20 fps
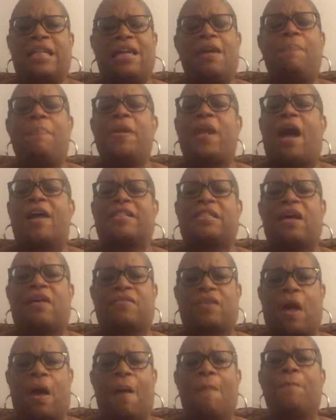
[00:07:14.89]
keeping
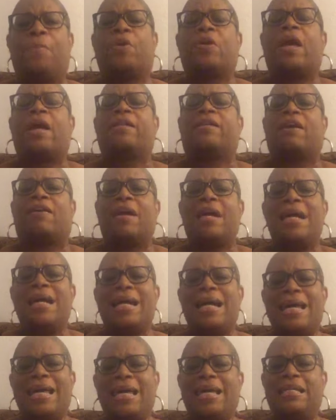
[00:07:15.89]
ourselves humbled under
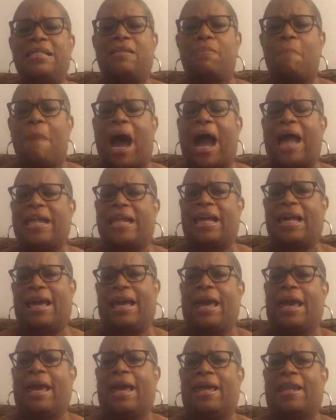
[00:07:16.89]
his mighty
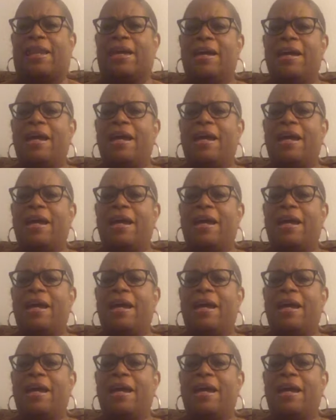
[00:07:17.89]
hand